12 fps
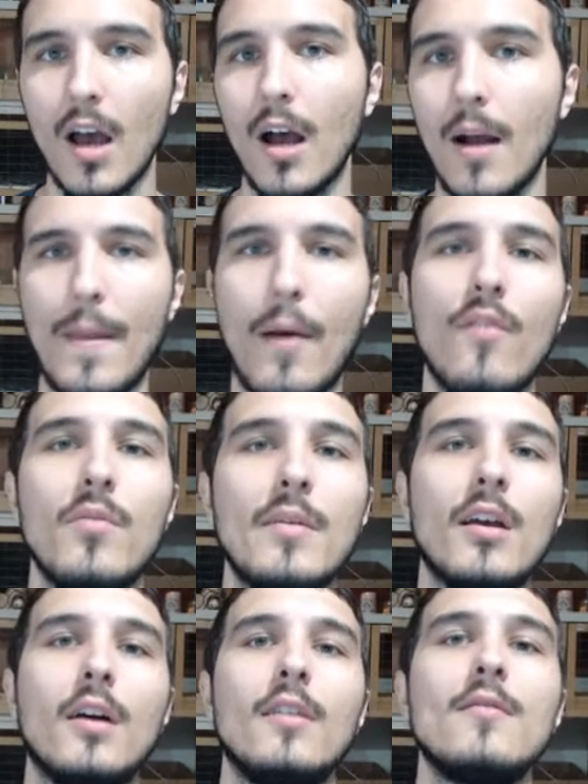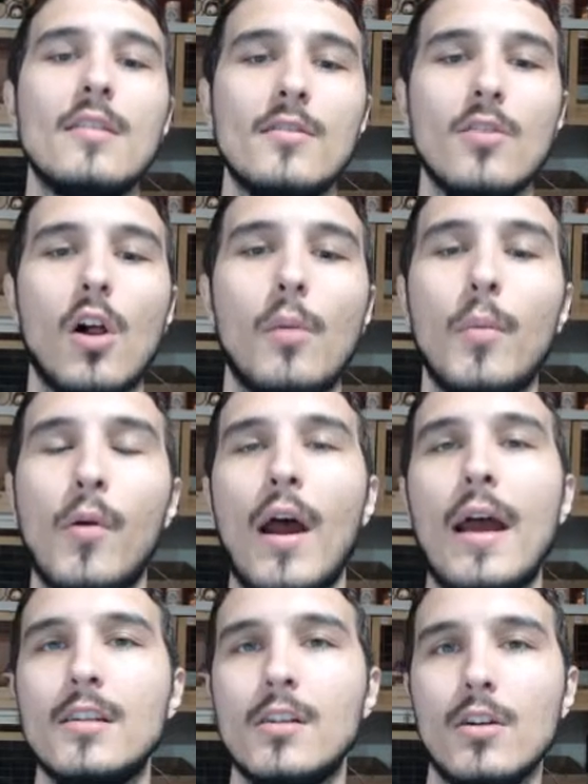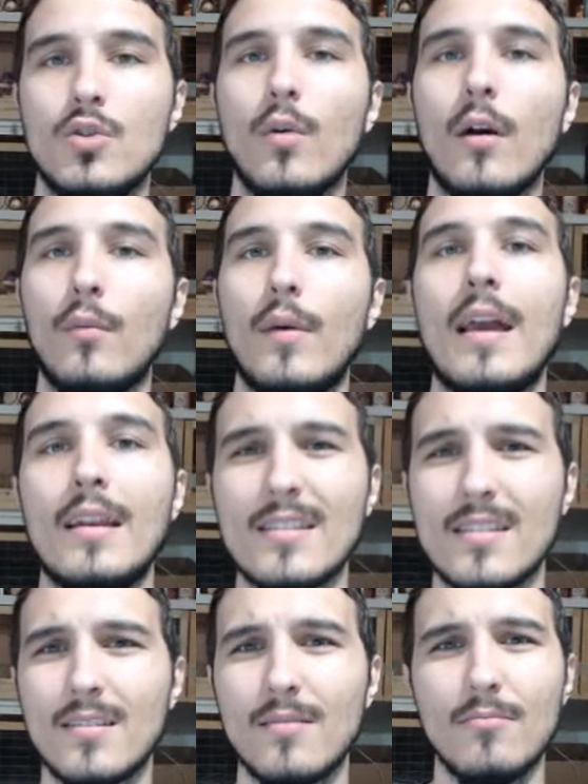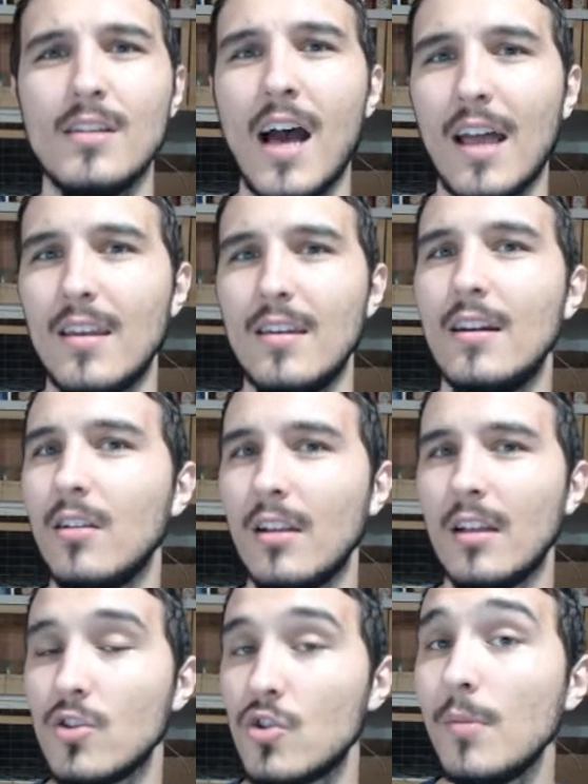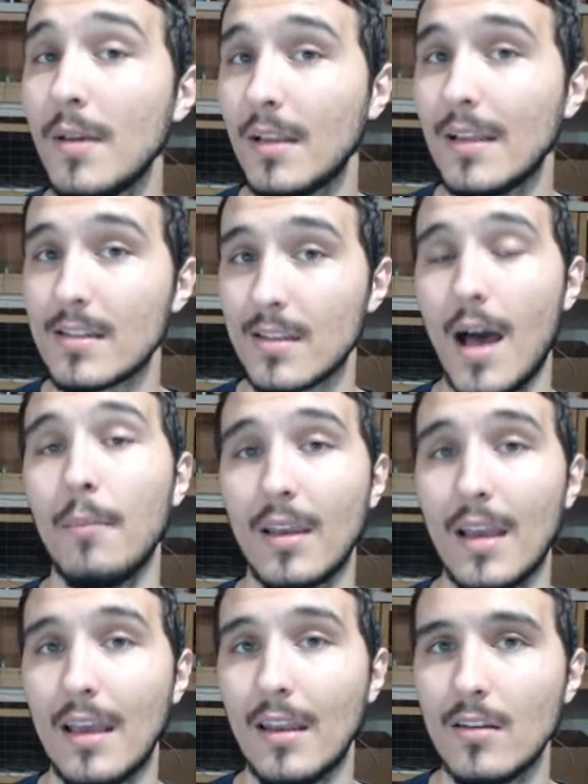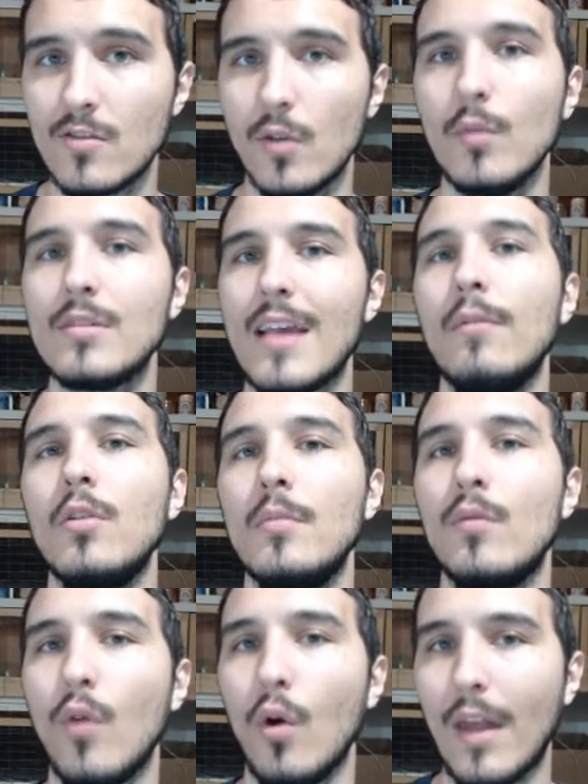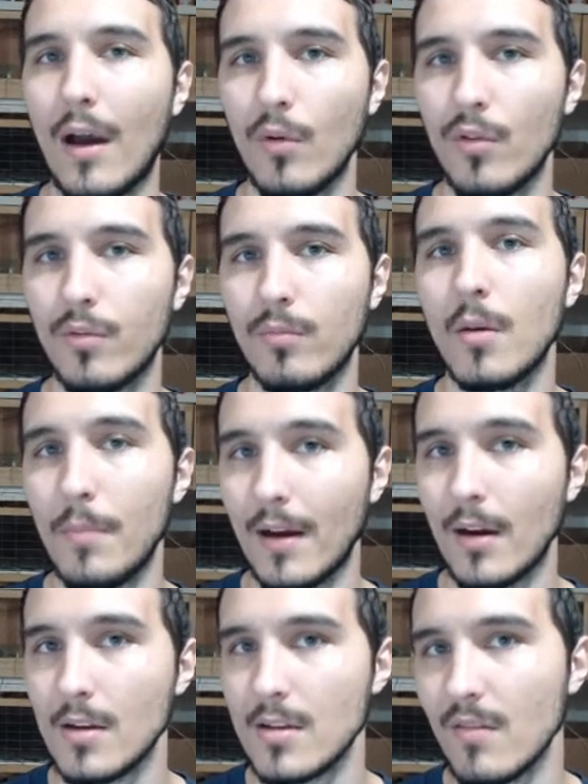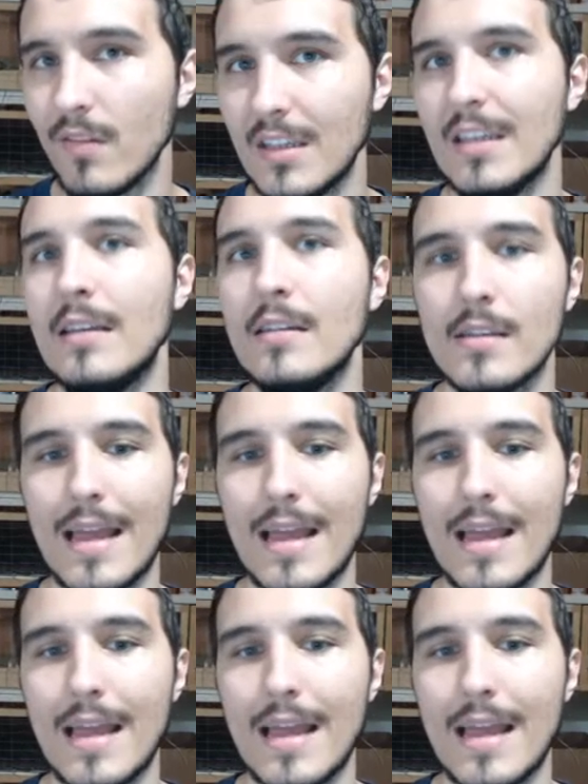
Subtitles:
However, because this is all proprietary to Iran, it's not nearly assumingly as complicated, so it was able to be rolled out with comparative ease.